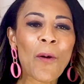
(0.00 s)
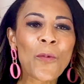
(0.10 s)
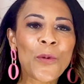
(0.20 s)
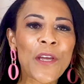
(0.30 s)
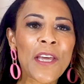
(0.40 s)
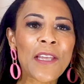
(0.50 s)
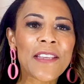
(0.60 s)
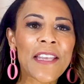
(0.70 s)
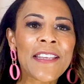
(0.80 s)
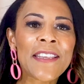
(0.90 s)
with
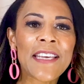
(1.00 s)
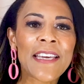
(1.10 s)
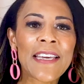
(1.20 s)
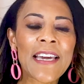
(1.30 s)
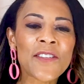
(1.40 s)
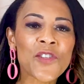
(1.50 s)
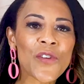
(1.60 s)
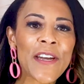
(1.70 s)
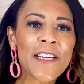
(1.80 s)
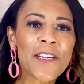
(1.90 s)
the
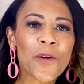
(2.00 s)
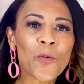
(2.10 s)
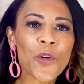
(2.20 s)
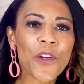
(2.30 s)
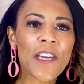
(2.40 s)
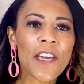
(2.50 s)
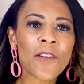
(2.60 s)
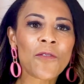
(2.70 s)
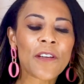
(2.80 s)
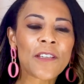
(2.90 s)
Australian Working
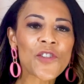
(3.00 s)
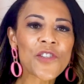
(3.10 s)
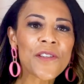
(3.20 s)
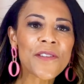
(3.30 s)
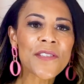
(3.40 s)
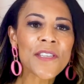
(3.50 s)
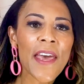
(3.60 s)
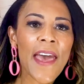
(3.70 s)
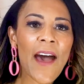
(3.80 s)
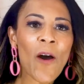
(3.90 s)
Adventures,
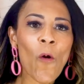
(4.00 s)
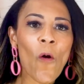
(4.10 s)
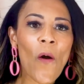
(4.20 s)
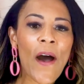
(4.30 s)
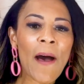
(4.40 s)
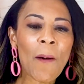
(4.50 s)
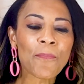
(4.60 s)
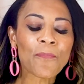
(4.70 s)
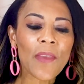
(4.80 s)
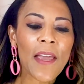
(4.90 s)

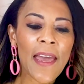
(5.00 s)
and